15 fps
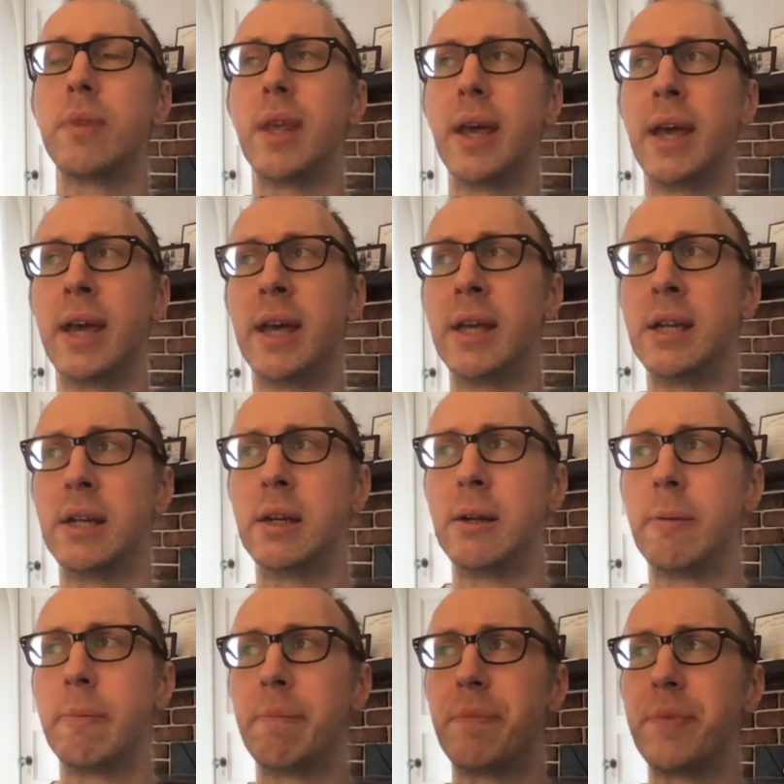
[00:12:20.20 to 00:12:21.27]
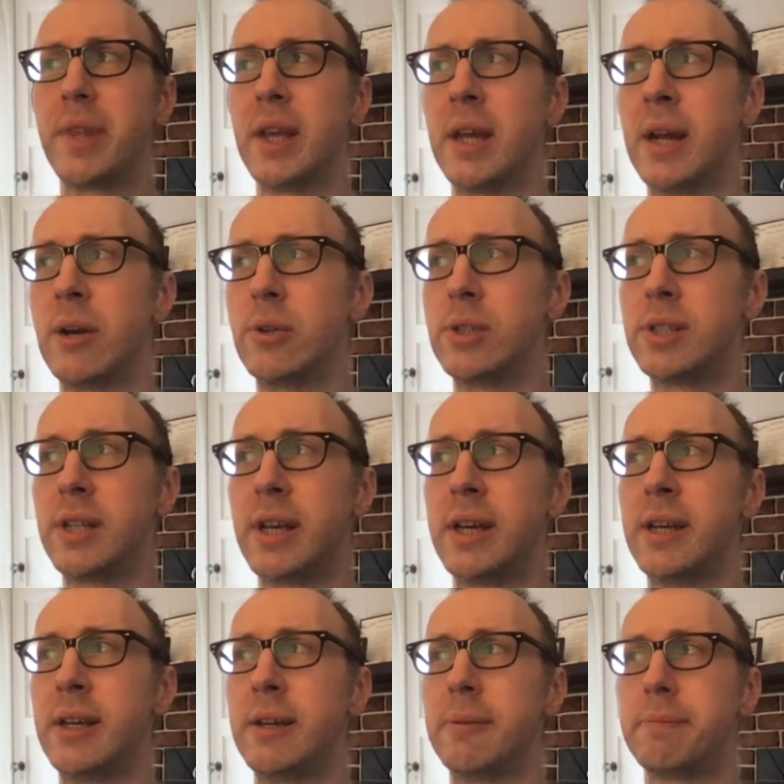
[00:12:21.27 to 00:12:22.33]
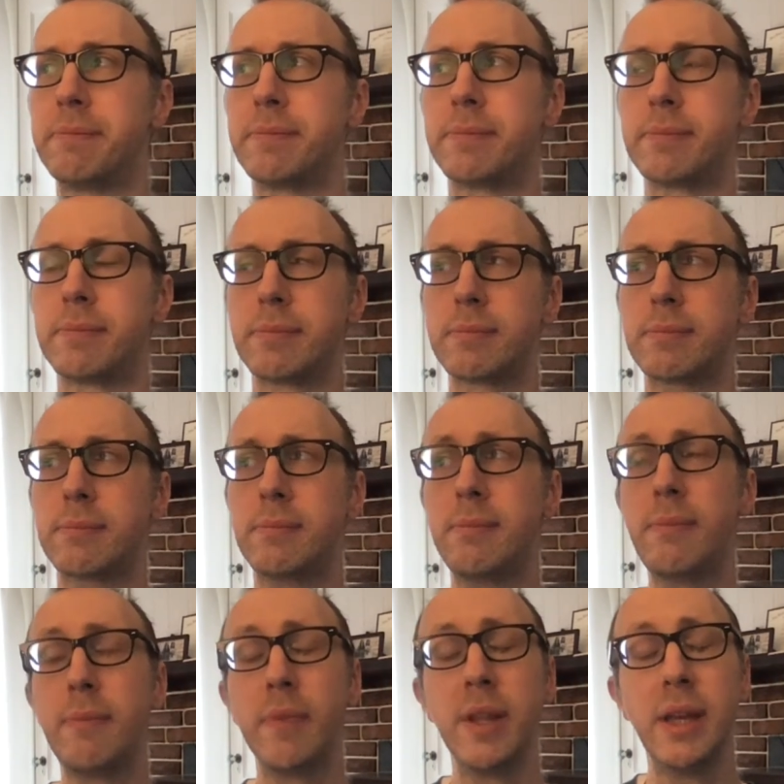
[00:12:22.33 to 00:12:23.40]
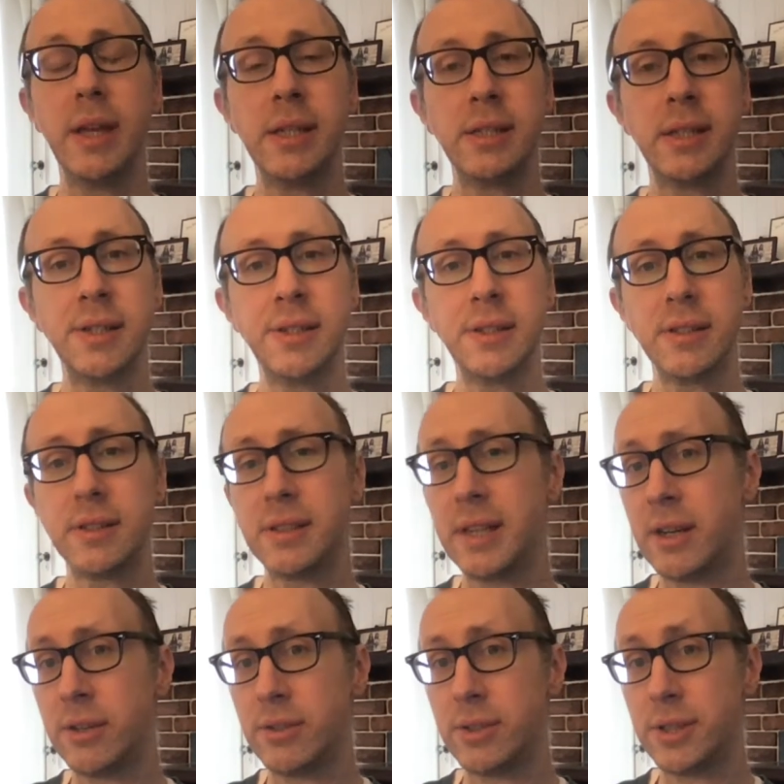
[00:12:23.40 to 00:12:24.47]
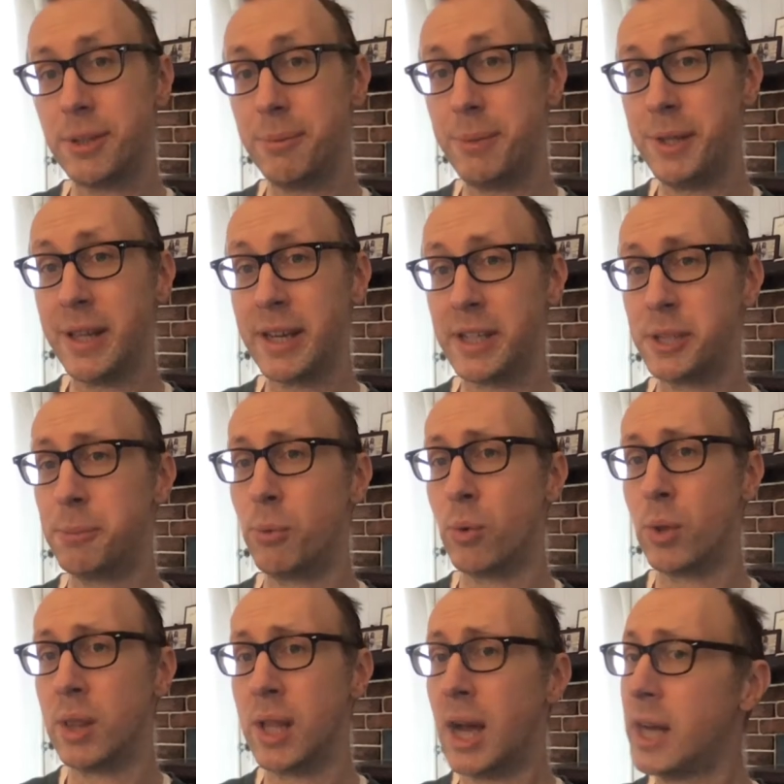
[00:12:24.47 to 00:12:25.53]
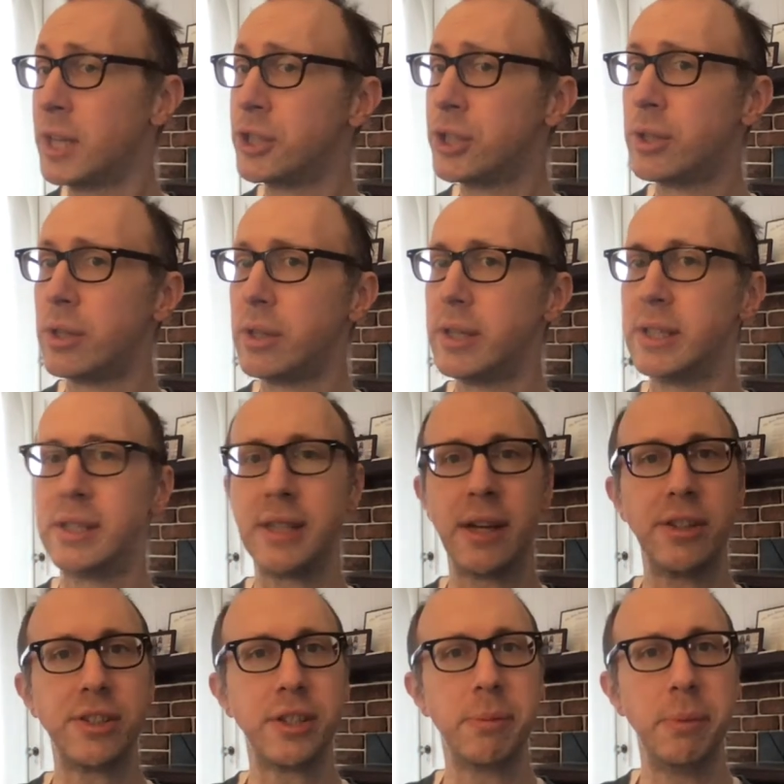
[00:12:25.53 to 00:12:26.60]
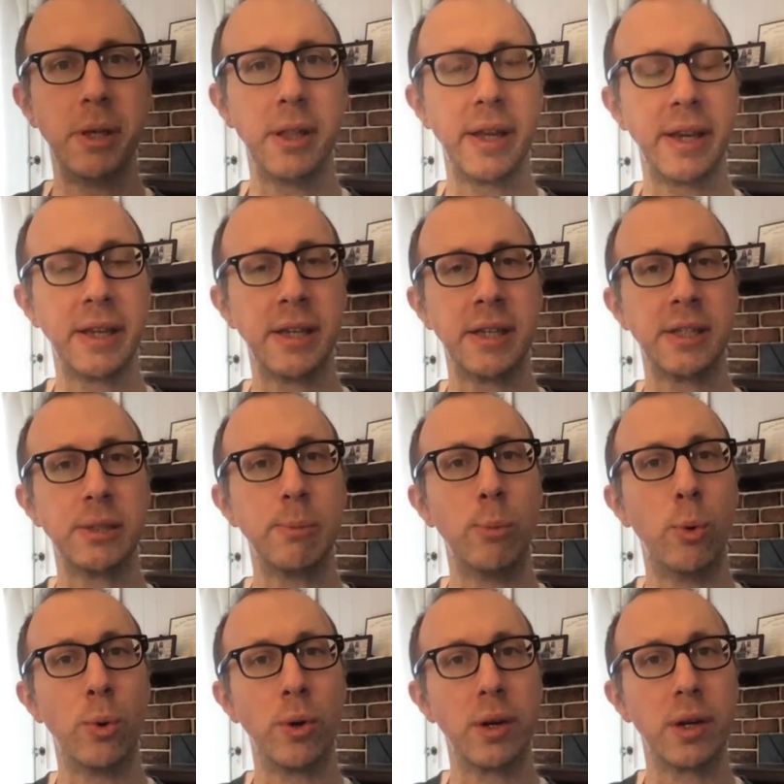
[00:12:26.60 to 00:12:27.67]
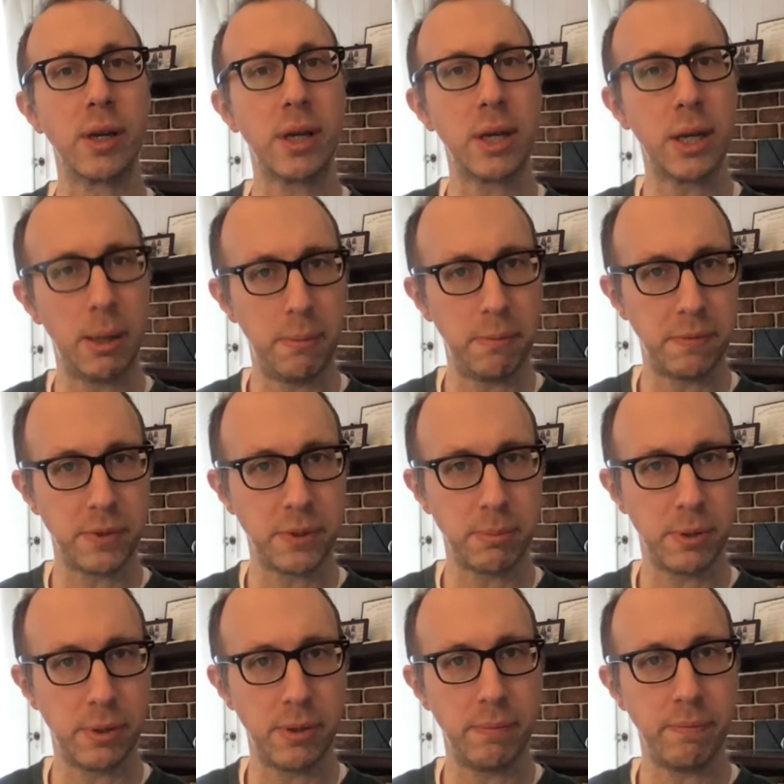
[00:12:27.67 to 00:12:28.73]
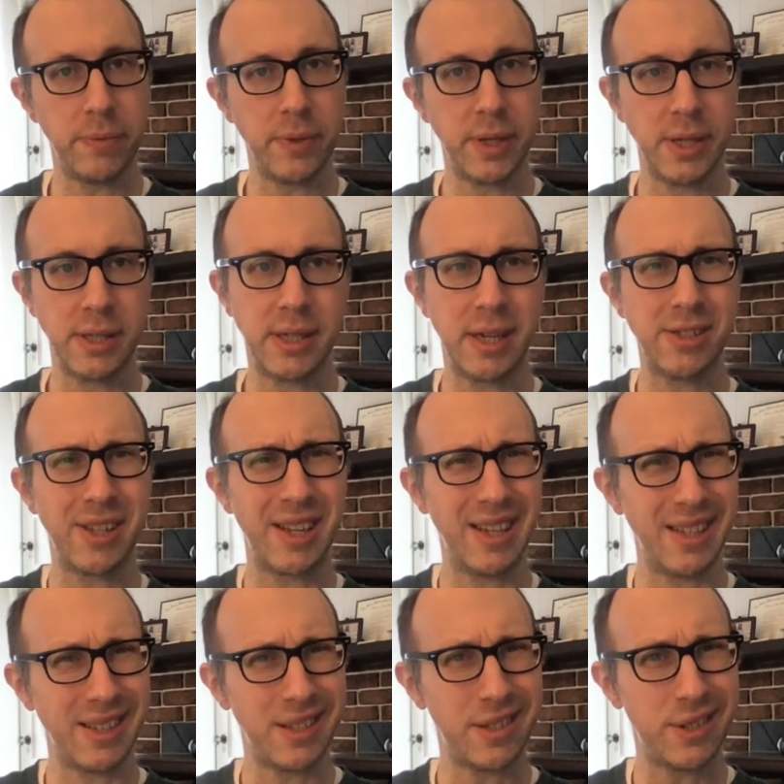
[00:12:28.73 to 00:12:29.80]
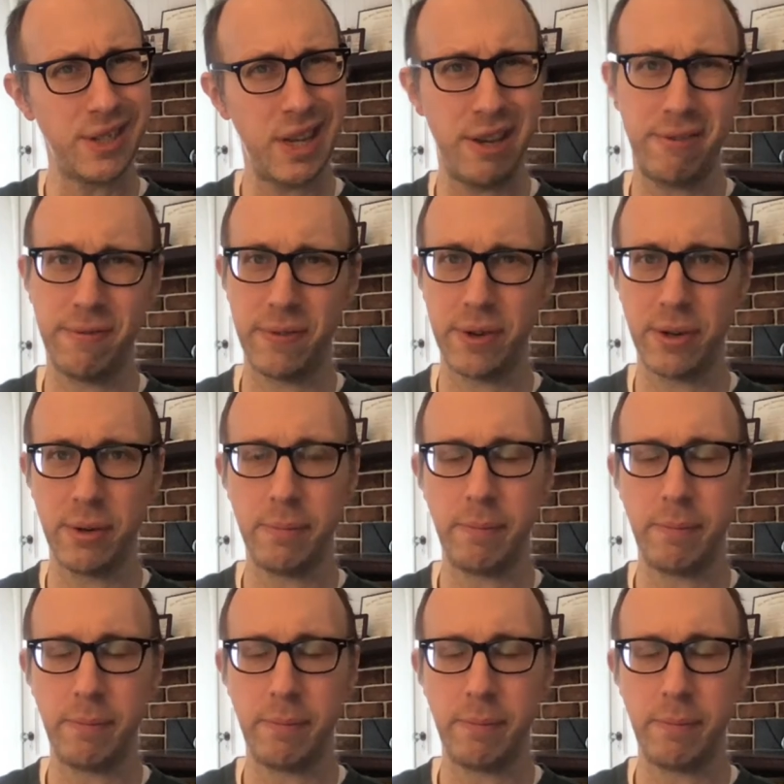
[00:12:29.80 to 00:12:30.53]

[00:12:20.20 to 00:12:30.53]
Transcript: And I would say it doesn't sound to me like it's more logical. It sounds to me like it's more comfortable. It sounds like it's safer.